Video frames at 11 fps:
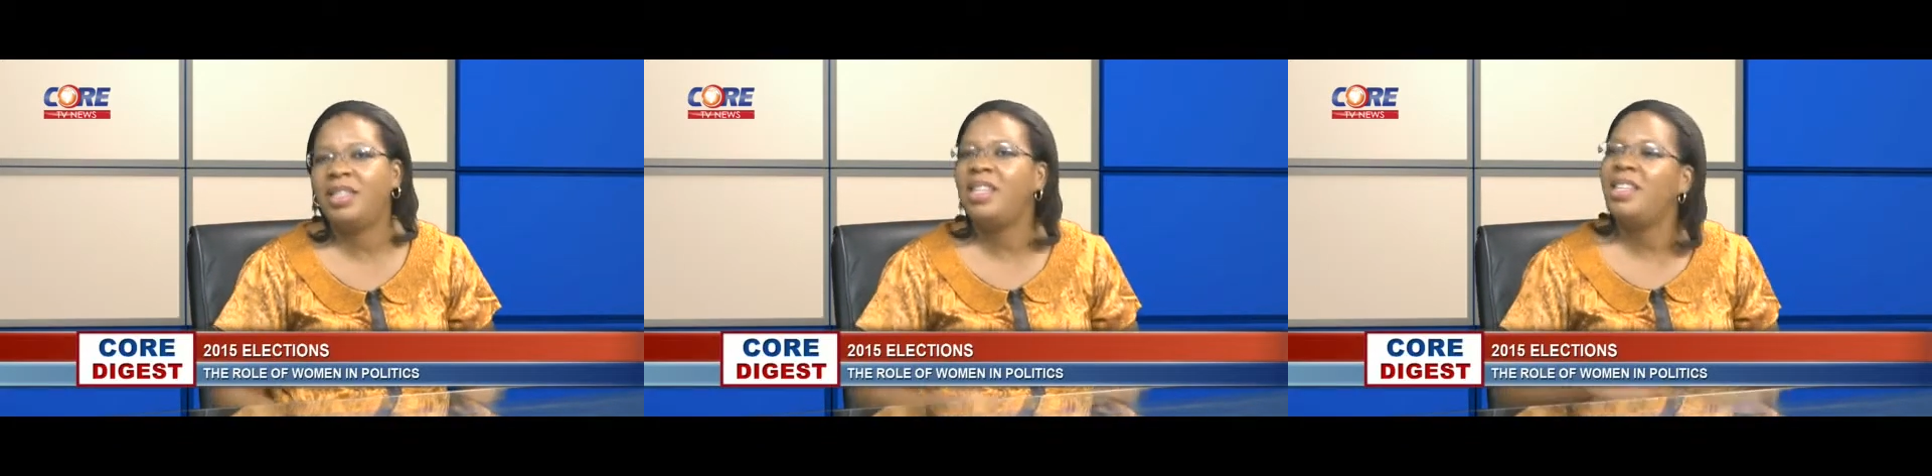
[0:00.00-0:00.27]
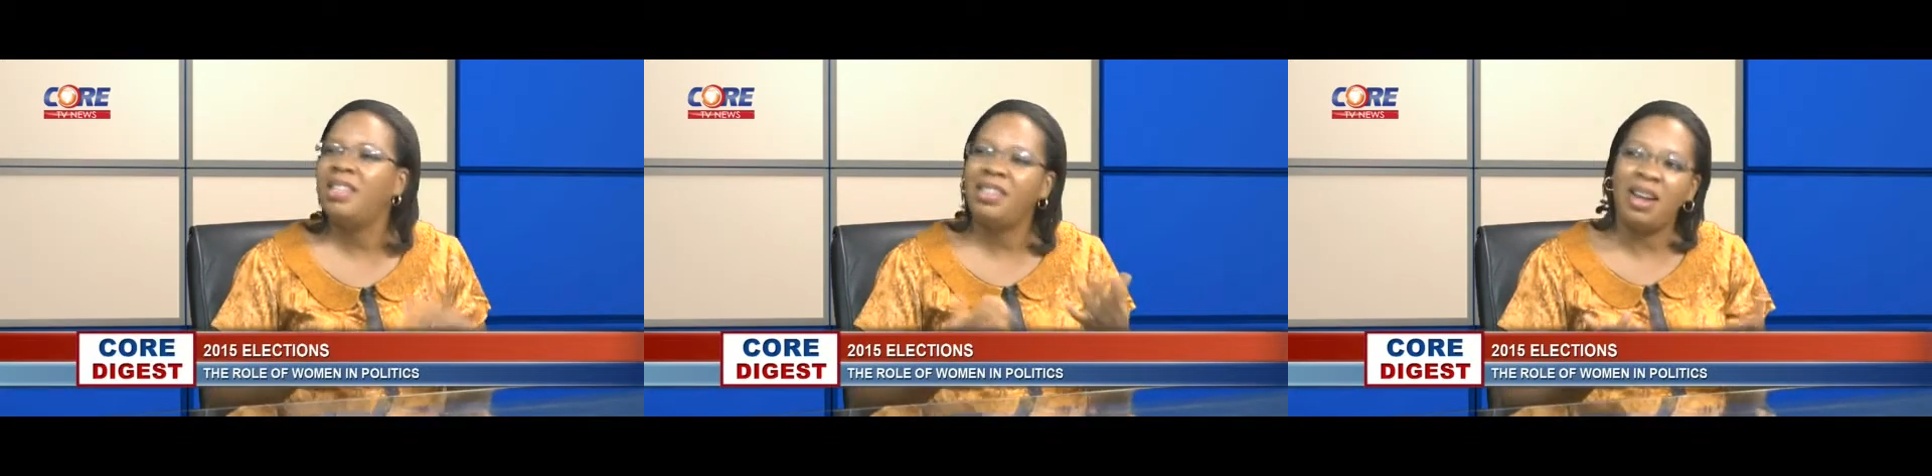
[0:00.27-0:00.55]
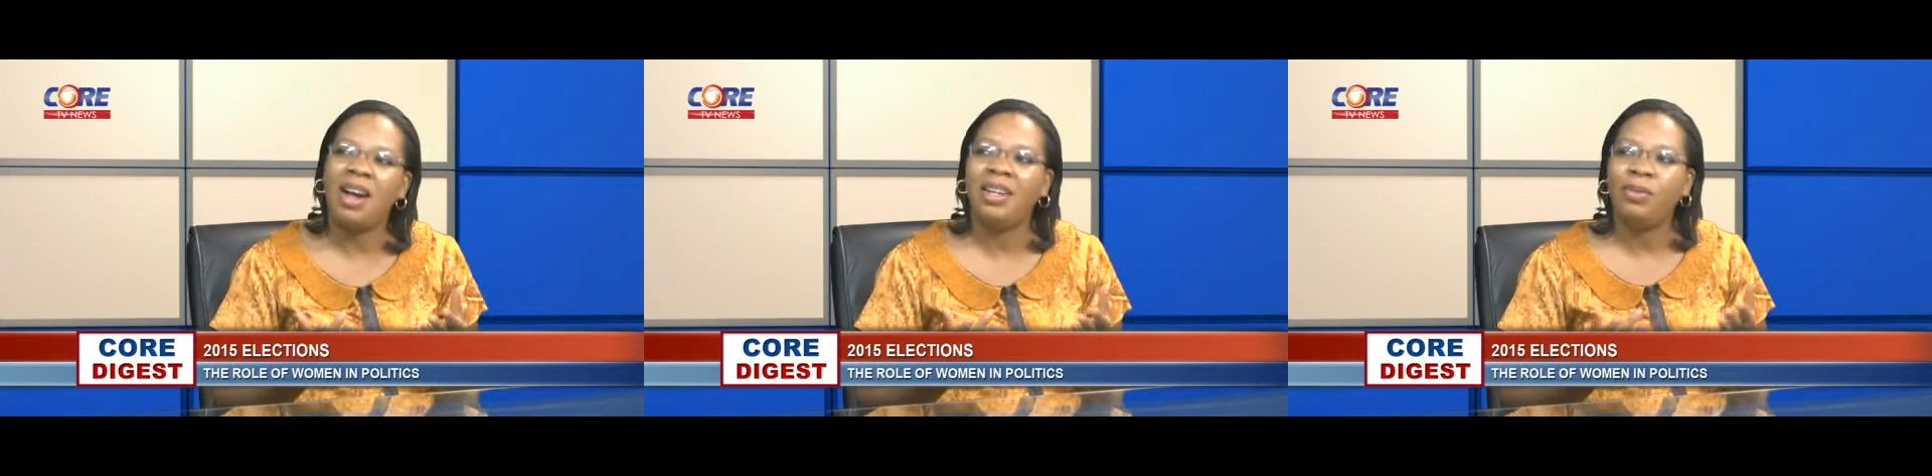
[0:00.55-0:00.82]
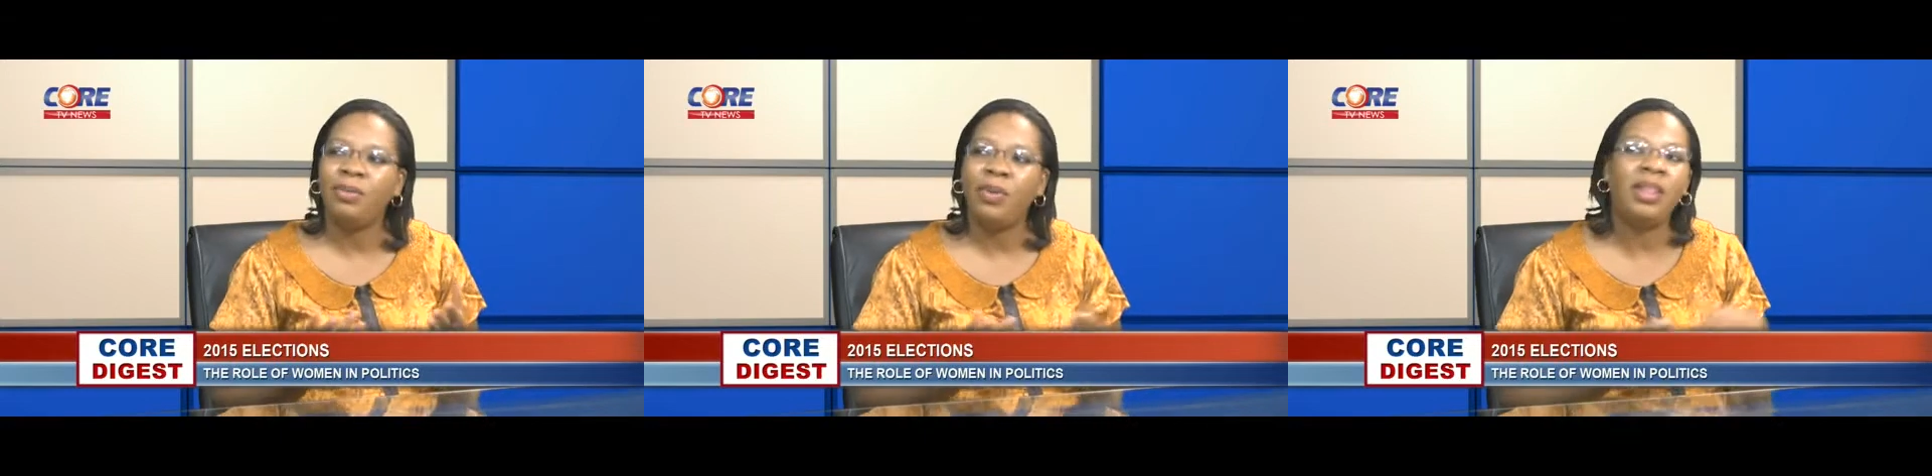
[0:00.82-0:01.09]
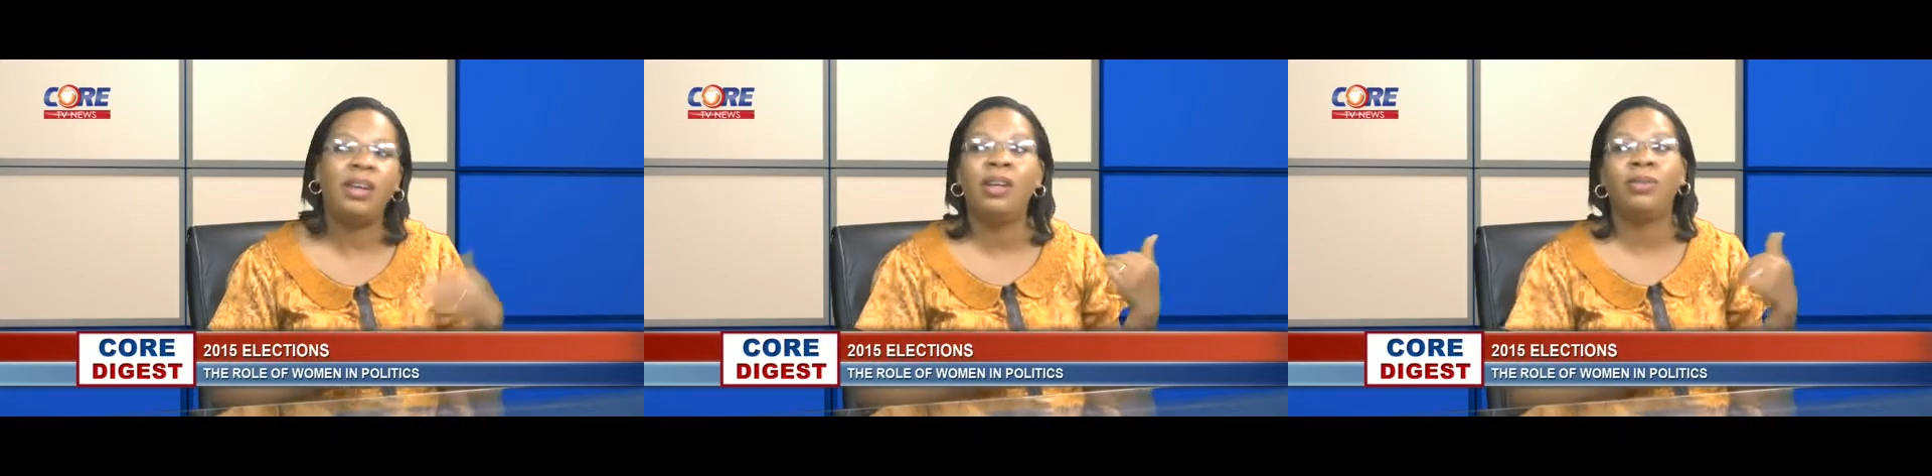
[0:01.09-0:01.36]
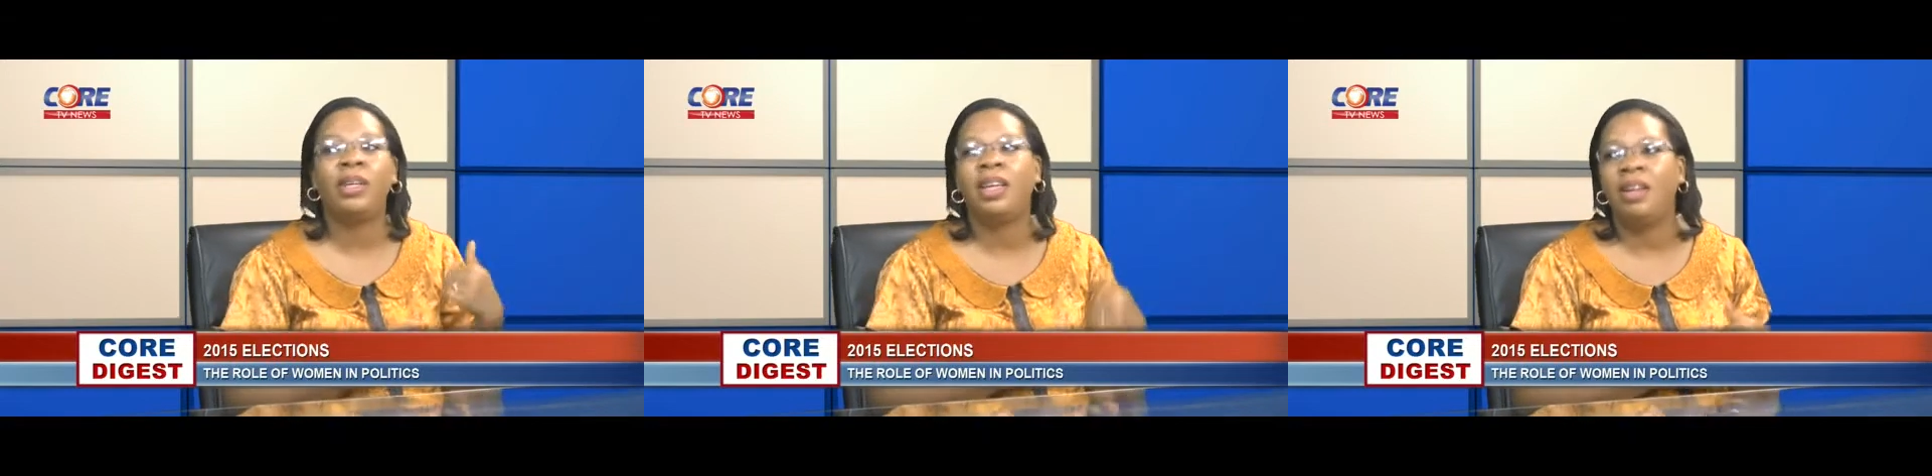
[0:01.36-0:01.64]
didn't start when the
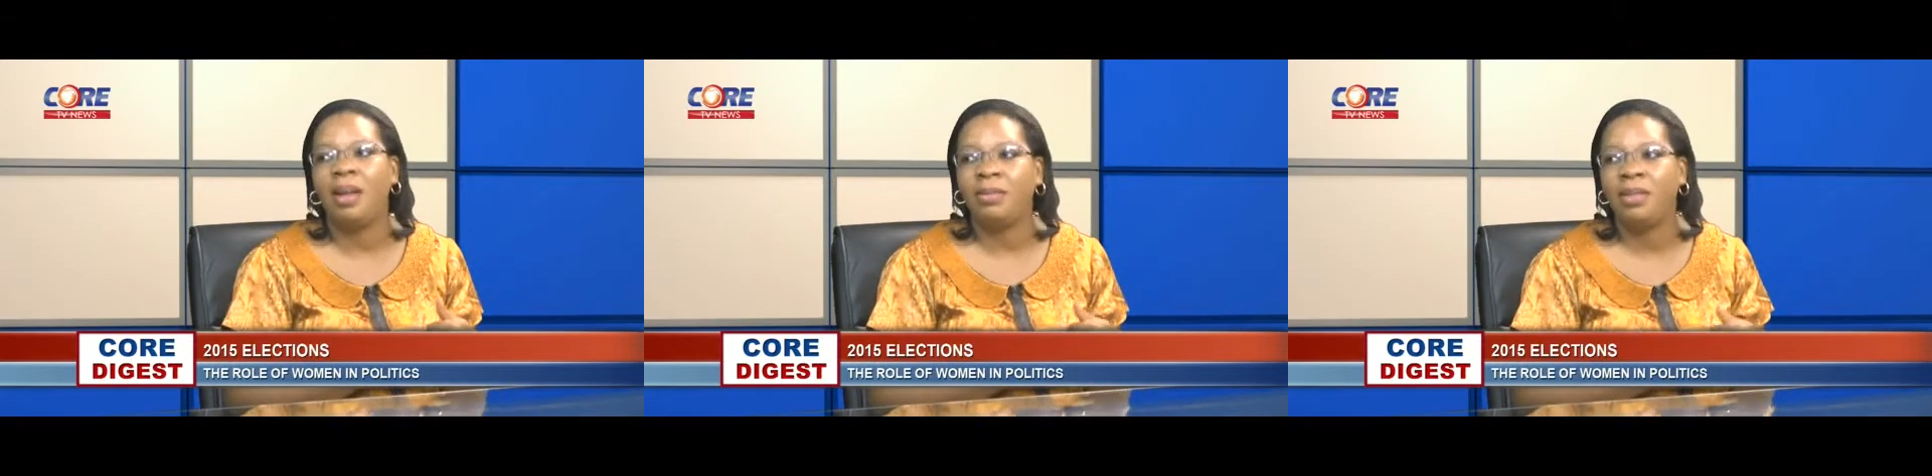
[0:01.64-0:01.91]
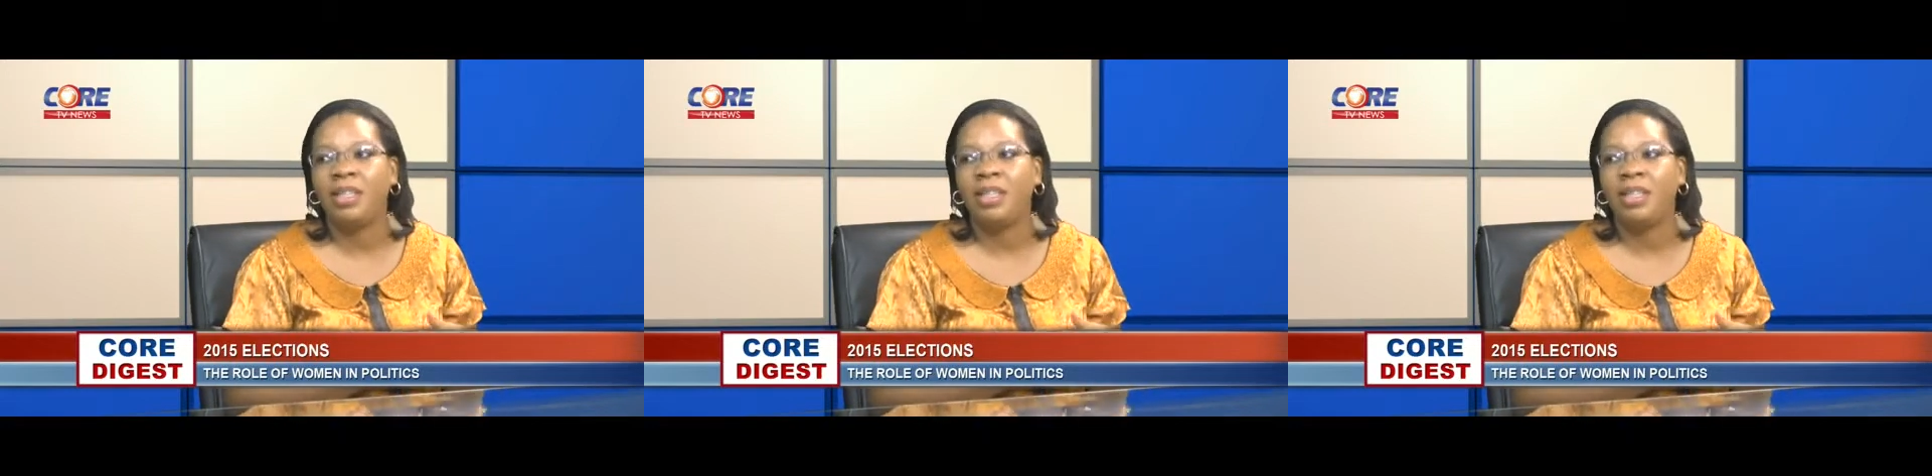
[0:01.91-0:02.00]
girls were kidnapped.